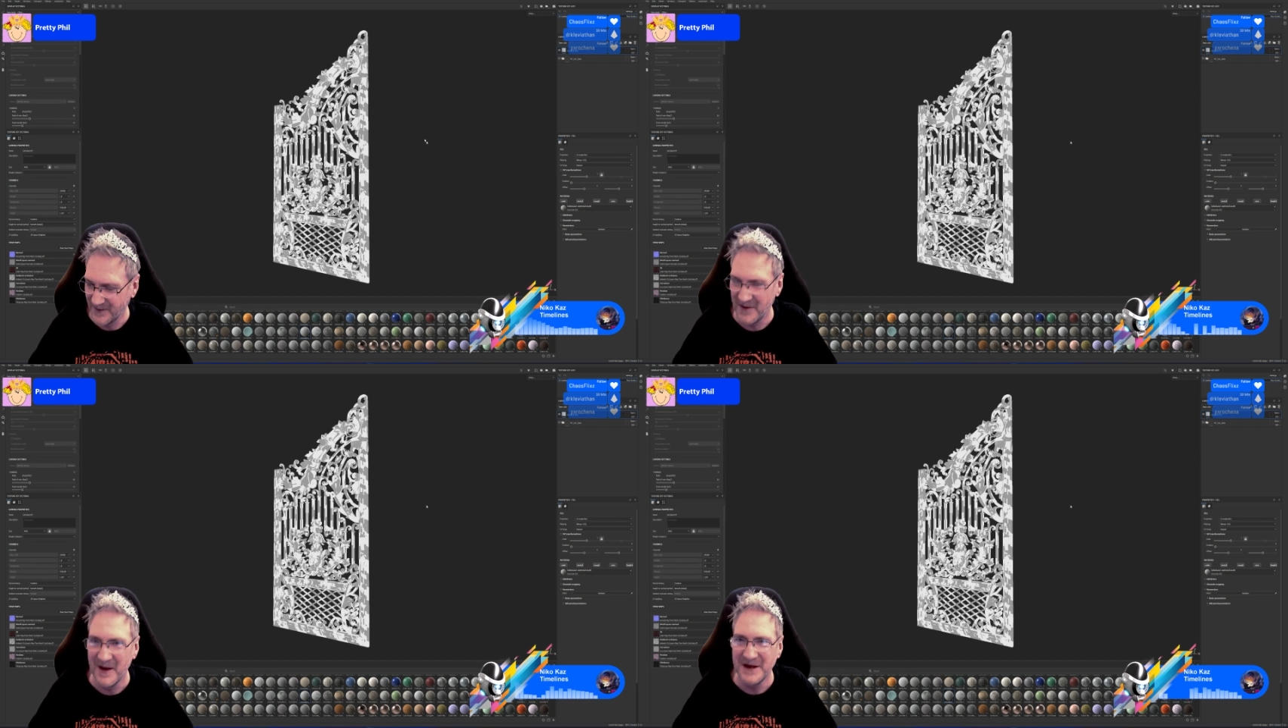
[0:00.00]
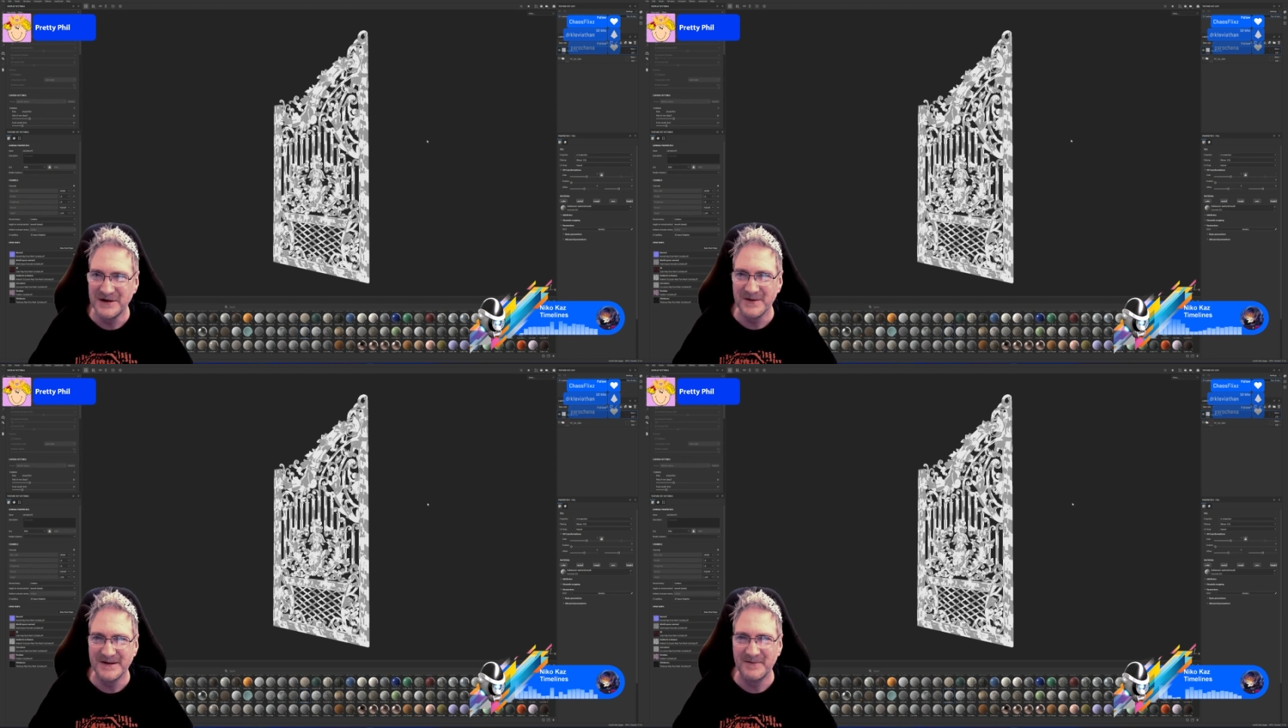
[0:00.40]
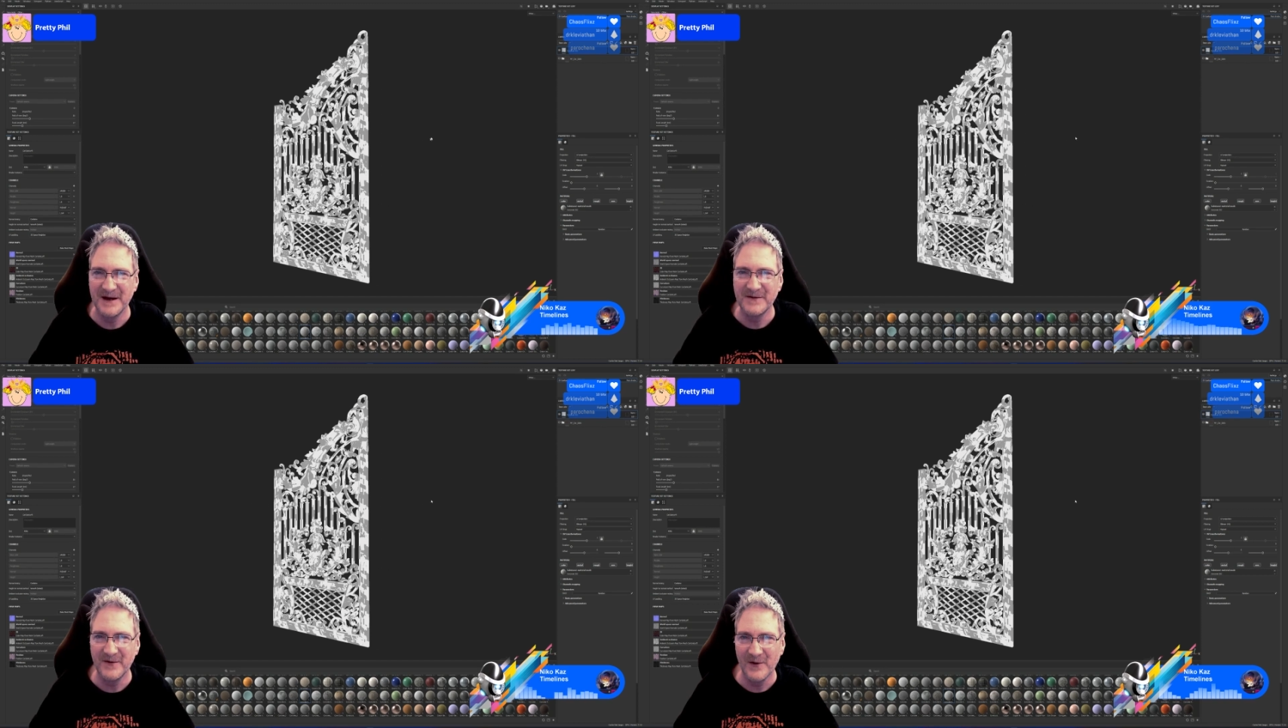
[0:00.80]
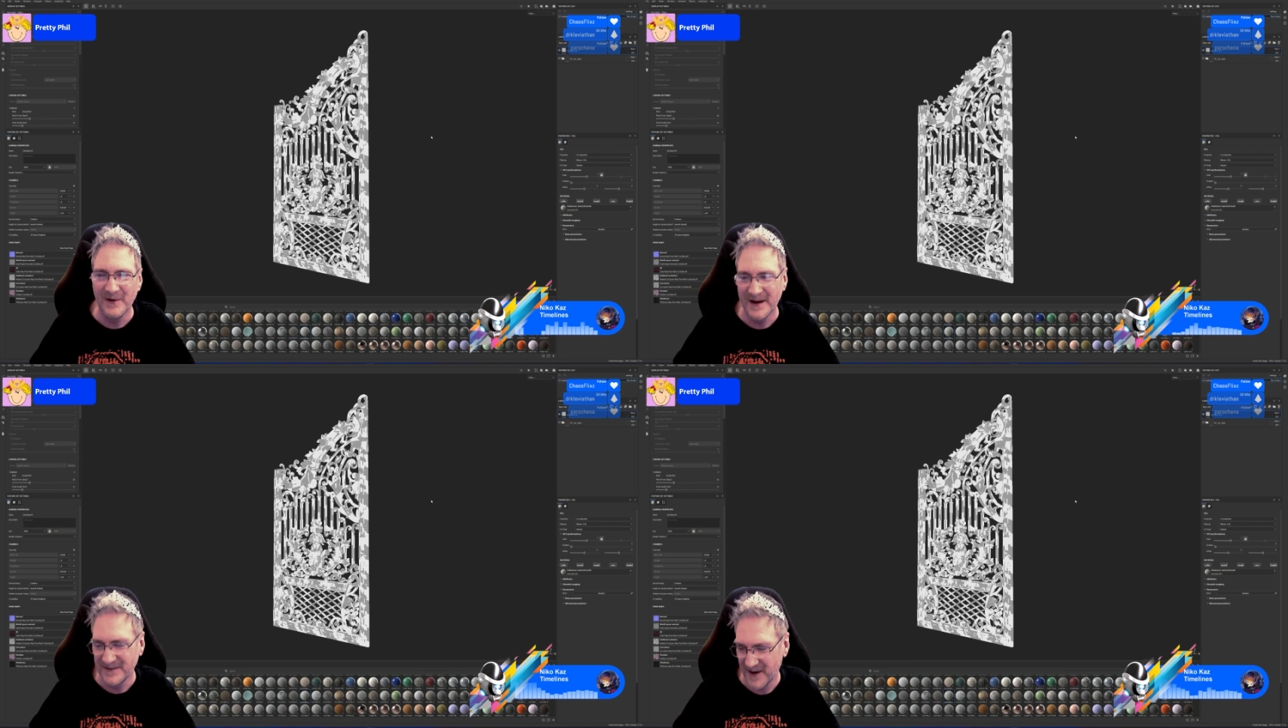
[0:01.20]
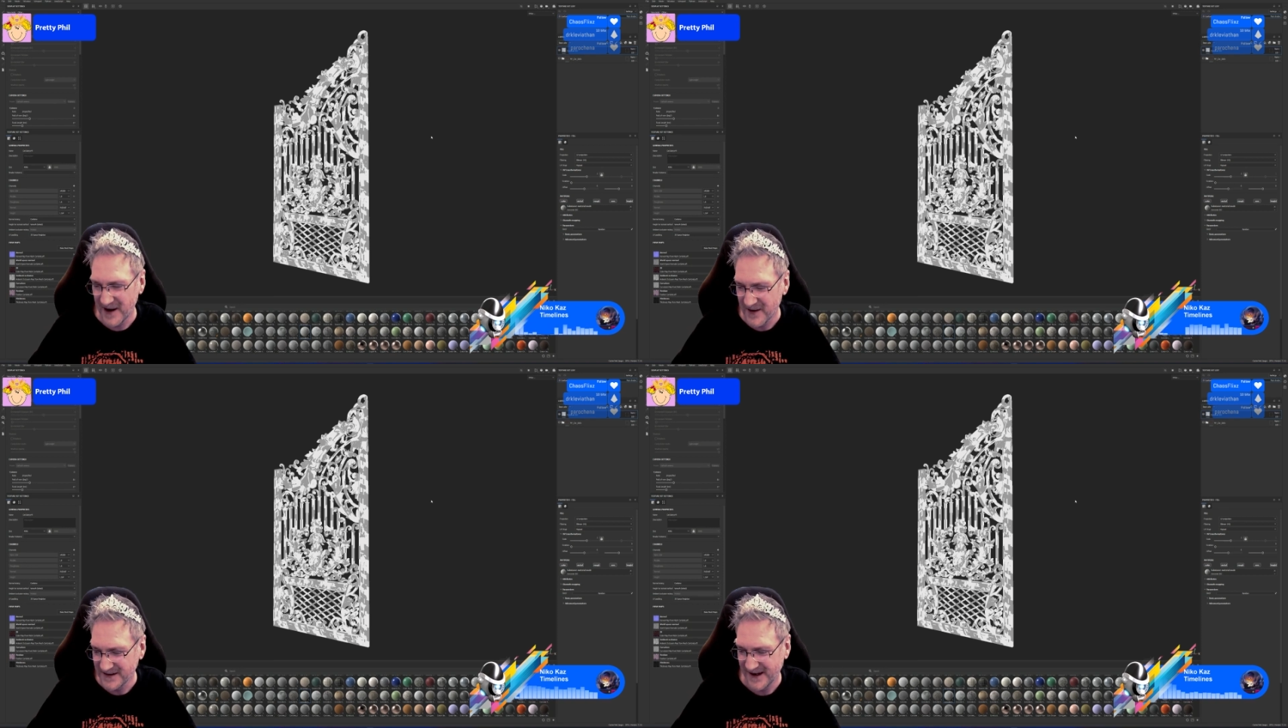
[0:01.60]
So major respect for all those
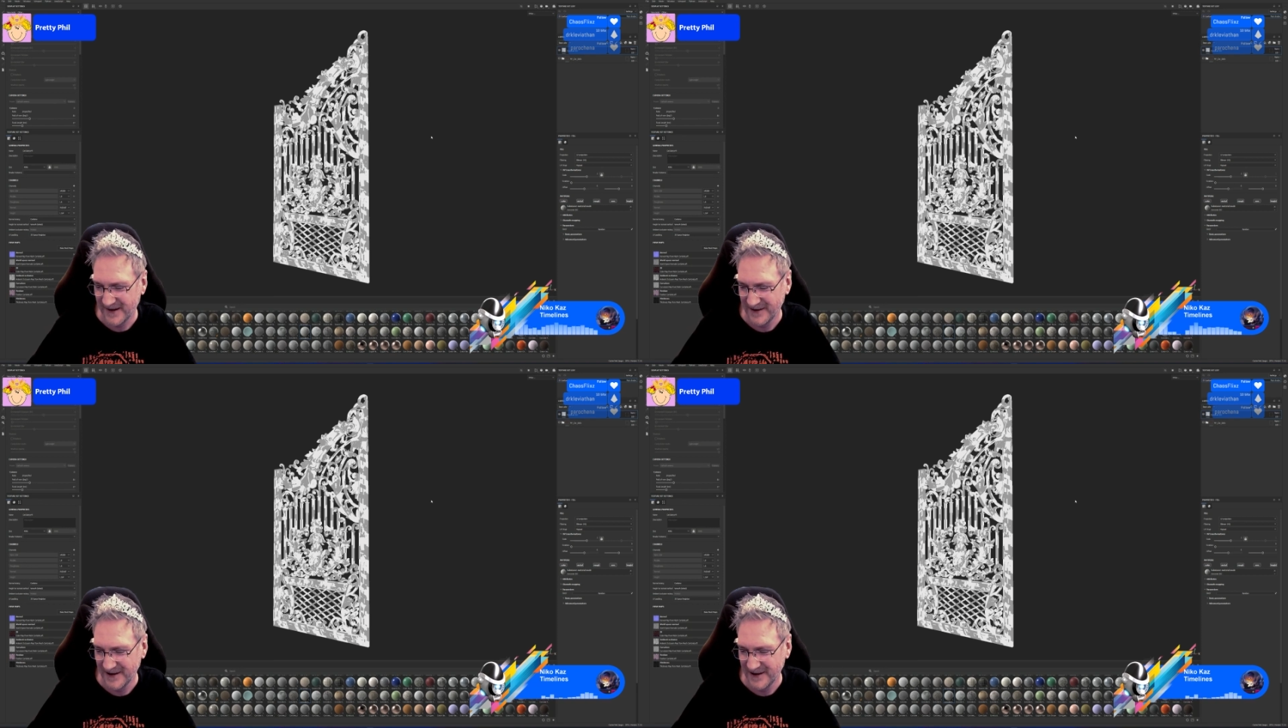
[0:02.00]
parents out